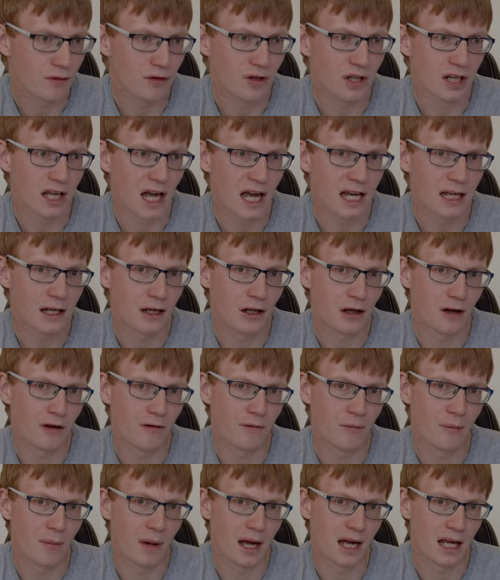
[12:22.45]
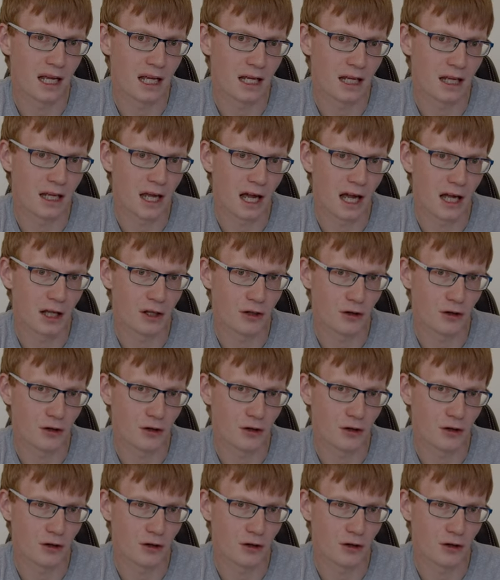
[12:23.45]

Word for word: the angle of my uh,